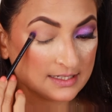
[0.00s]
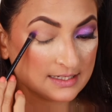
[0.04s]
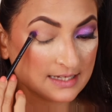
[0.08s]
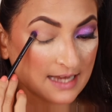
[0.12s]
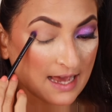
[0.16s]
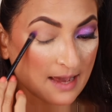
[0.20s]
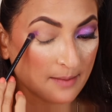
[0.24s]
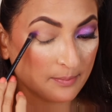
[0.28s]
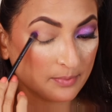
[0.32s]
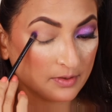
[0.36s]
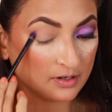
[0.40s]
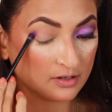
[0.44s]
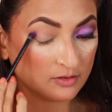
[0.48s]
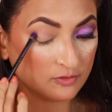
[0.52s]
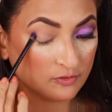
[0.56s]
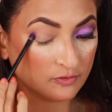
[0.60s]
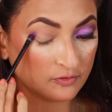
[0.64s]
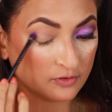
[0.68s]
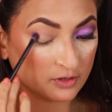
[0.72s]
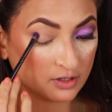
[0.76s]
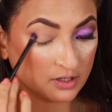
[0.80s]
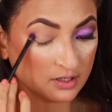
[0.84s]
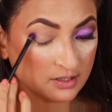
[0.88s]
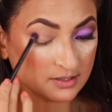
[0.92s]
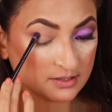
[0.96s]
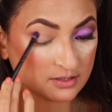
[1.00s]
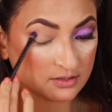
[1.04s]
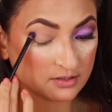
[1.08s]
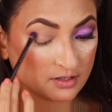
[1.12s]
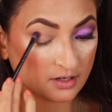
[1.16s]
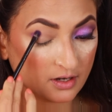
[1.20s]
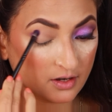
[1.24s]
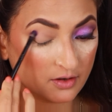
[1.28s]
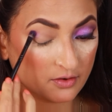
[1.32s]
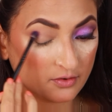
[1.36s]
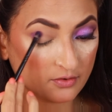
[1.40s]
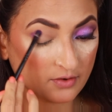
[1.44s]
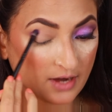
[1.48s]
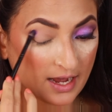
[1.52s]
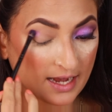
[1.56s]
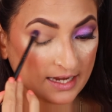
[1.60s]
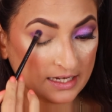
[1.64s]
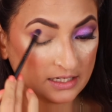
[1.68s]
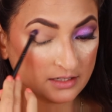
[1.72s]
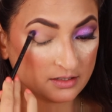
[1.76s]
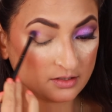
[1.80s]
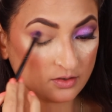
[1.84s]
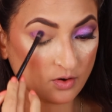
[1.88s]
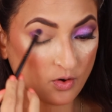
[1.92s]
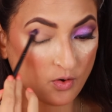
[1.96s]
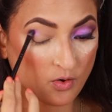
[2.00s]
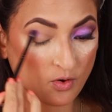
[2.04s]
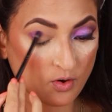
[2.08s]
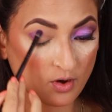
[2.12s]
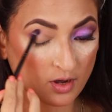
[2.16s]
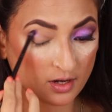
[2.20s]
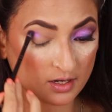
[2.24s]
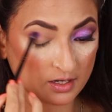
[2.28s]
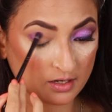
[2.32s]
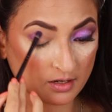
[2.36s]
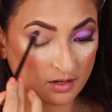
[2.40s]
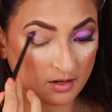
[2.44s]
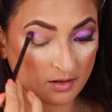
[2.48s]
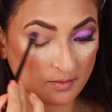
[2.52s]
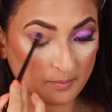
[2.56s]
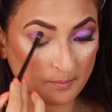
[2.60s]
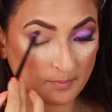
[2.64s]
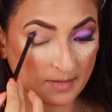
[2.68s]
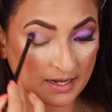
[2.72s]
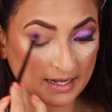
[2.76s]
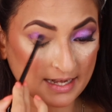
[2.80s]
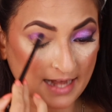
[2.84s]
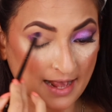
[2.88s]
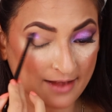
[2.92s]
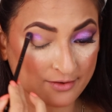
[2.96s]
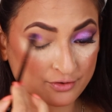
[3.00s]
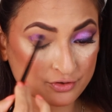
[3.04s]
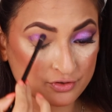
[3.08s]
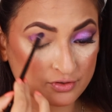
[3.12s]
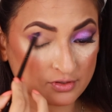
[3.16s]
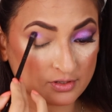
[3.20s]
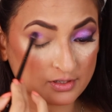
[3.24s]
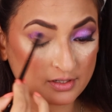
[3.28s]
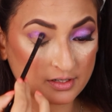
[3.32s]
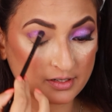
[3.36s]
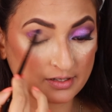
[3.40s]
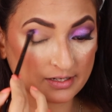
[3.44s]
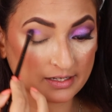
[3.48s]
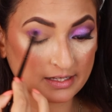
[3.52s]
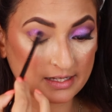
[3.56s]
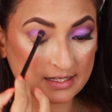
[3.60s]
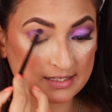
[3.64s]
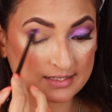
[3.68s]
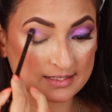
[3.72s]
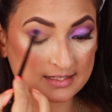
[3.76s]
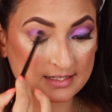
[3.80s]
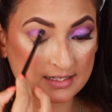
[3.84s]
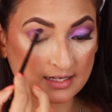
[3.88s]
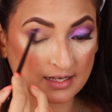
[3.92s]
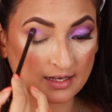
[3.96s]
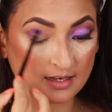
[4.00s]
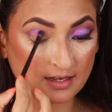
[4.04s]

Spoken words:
tap it first right on my natural crease,